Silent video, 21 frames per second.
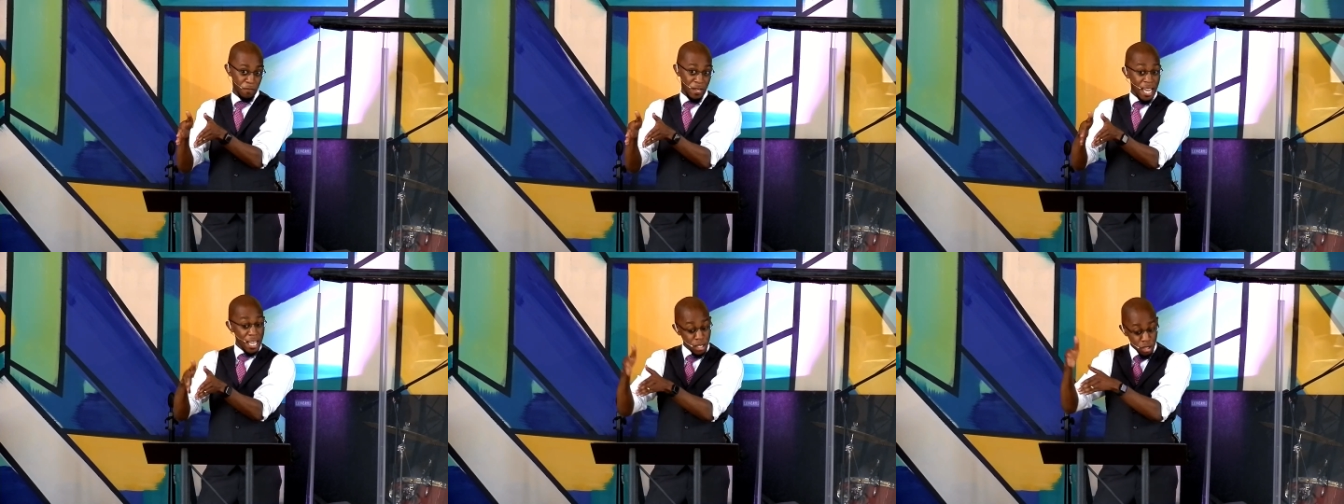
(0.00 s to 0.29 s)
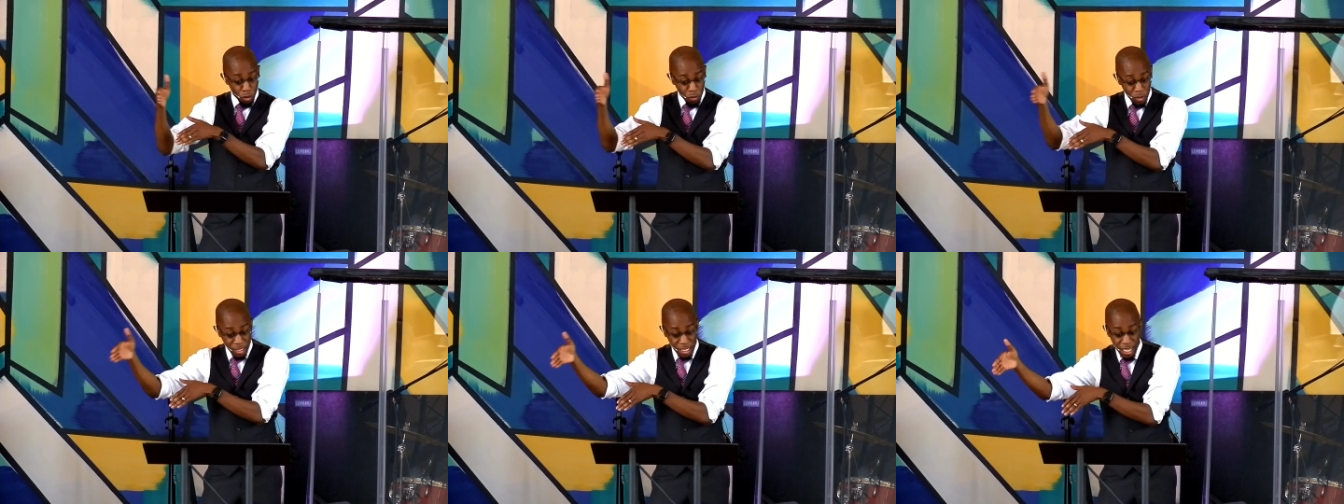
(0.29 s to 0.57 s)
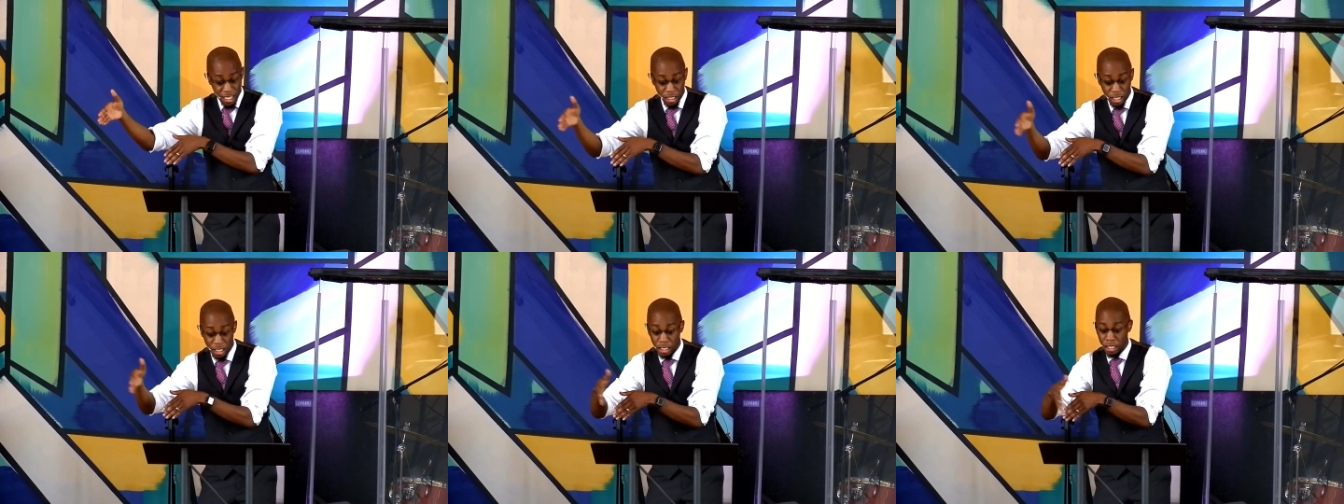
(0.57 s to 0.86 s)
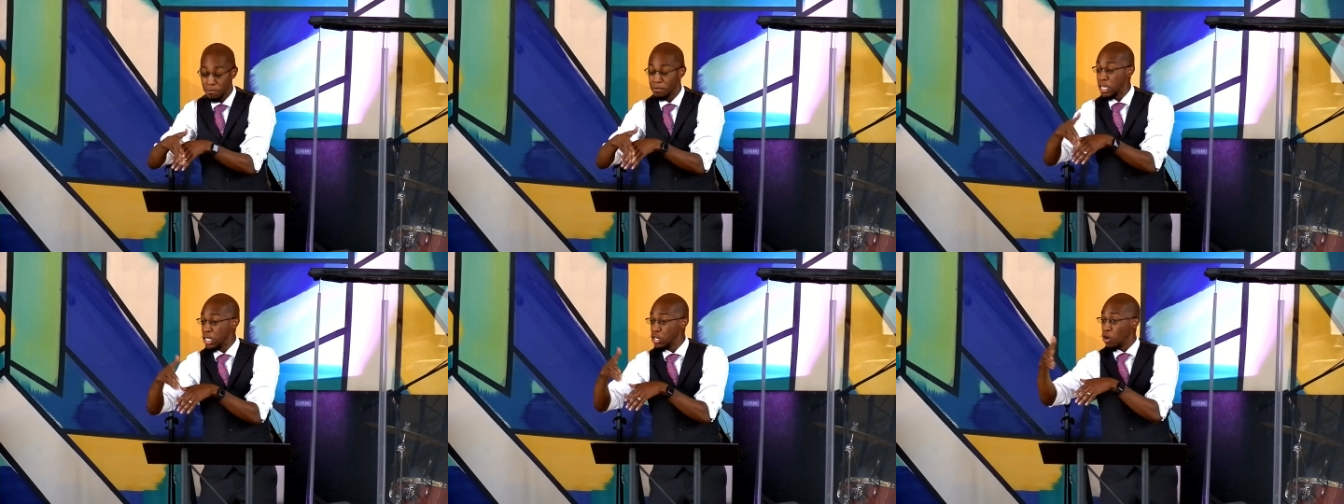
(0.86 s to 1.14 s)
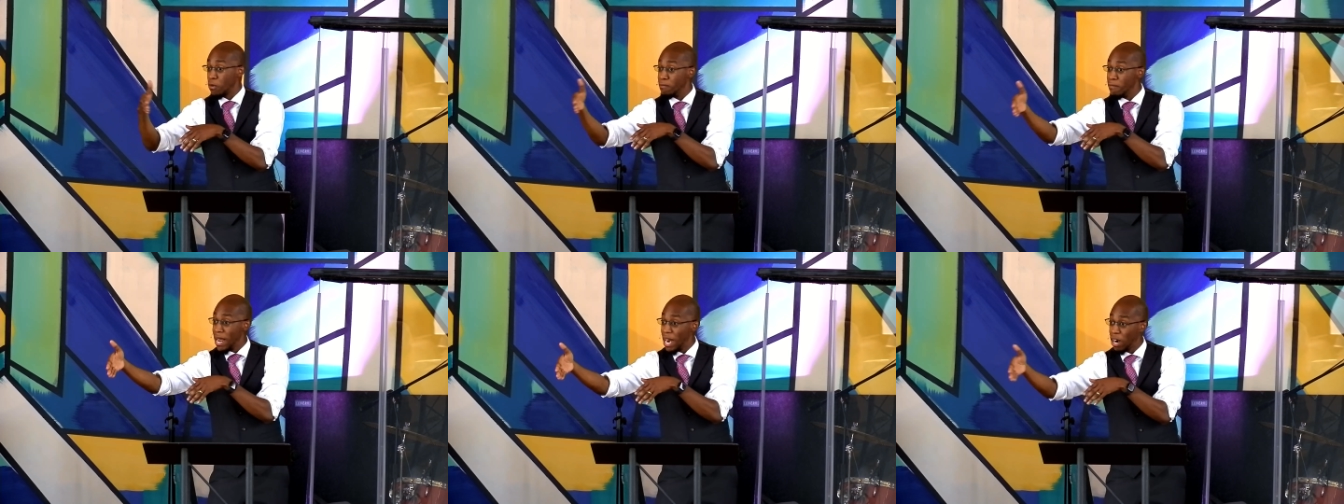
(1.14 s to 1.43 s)
in your relationships, in
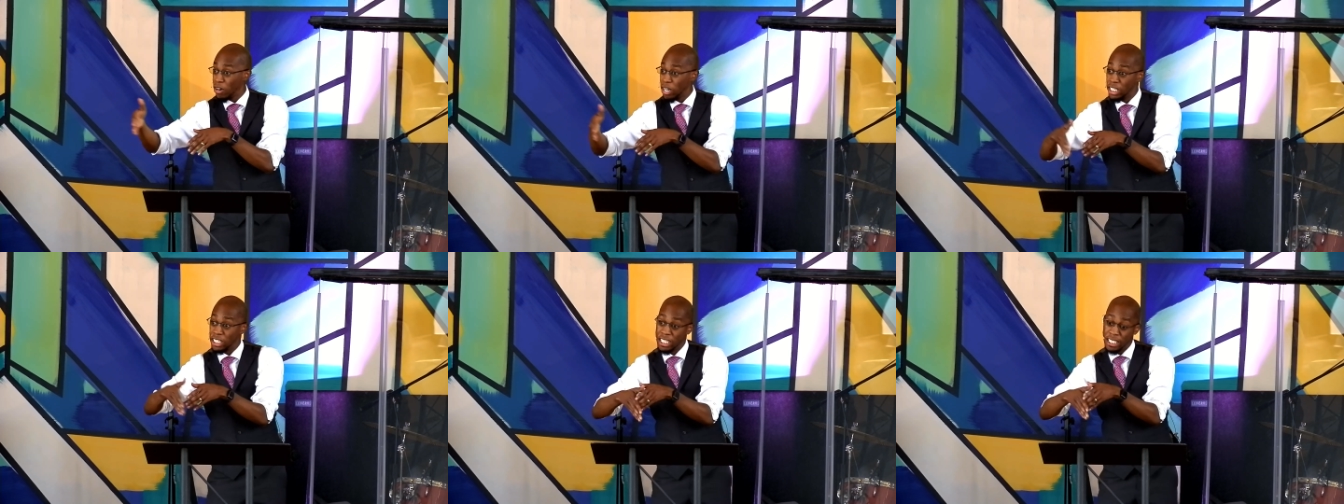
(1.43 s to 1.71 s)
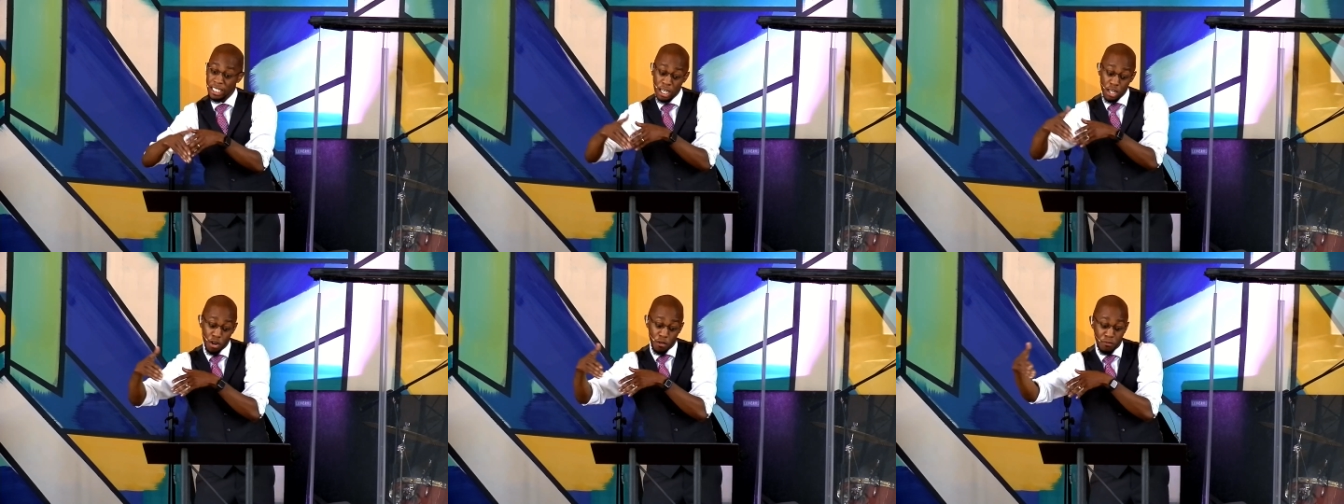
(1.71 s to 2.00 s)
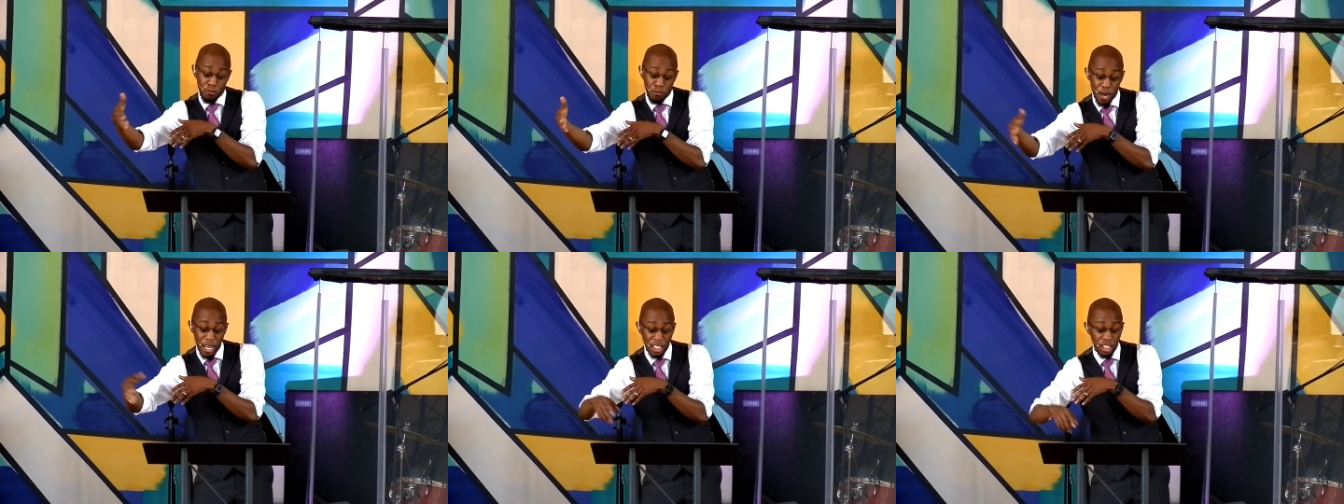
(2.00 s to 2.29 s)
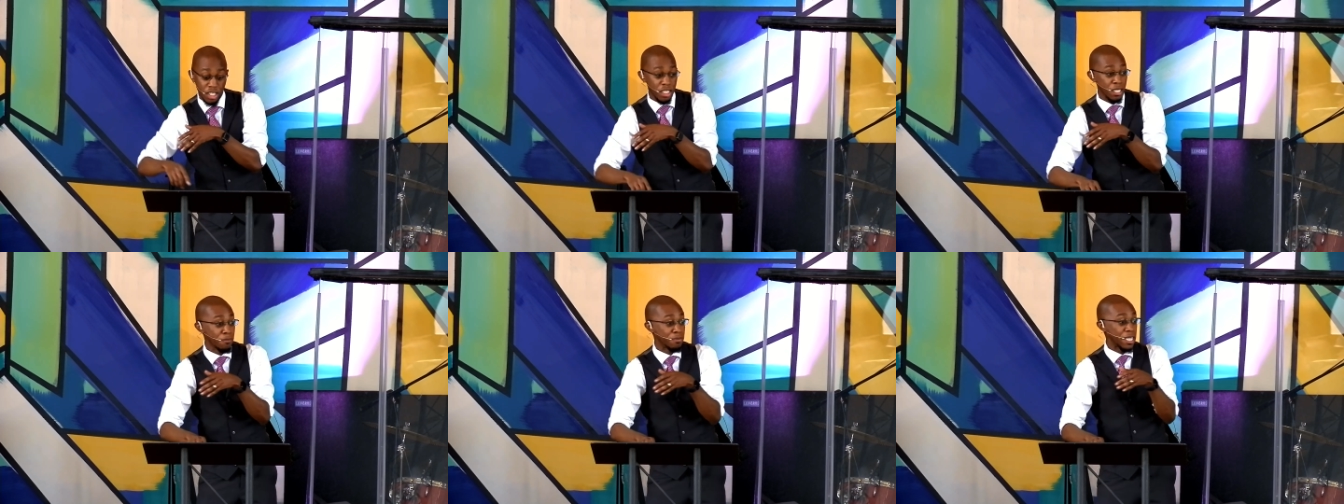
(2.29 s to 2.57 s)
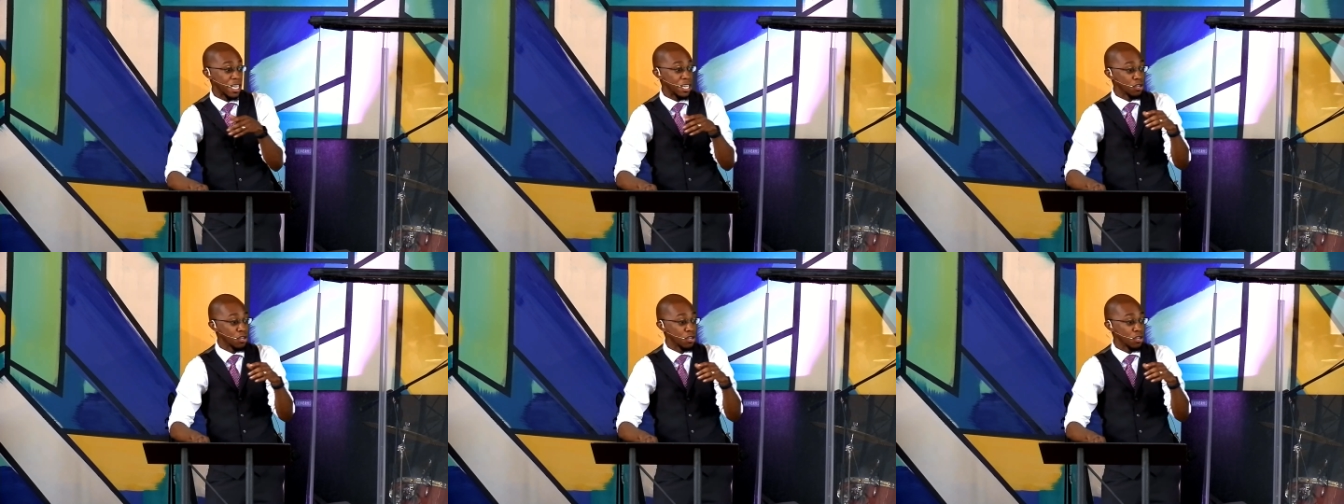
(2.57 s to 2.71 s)
your marriages, in your friendships,